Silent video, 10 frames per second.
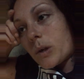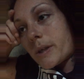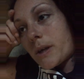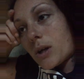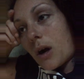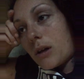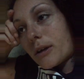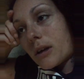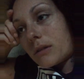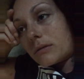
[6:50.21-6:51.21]
an
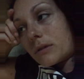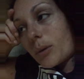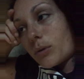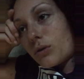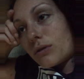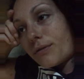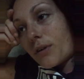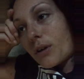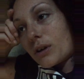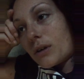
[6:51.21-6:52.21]
alcoholic, abusive
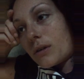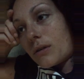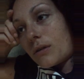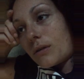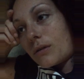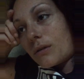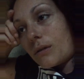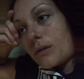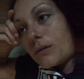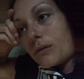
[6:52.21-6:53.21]
father,
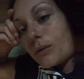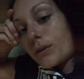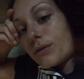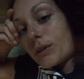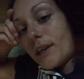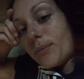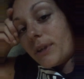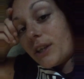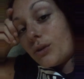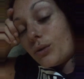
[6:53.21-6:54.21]
which led
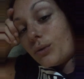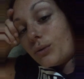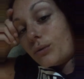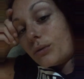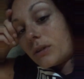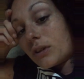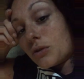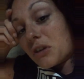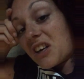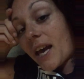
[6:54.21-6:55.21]
me to a
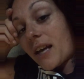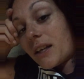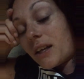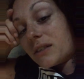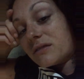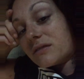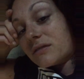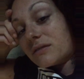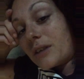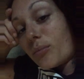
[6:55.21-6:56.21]
drug addict,
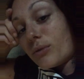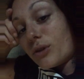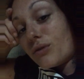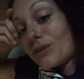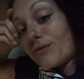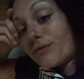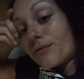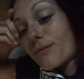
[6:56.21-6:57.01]
abusive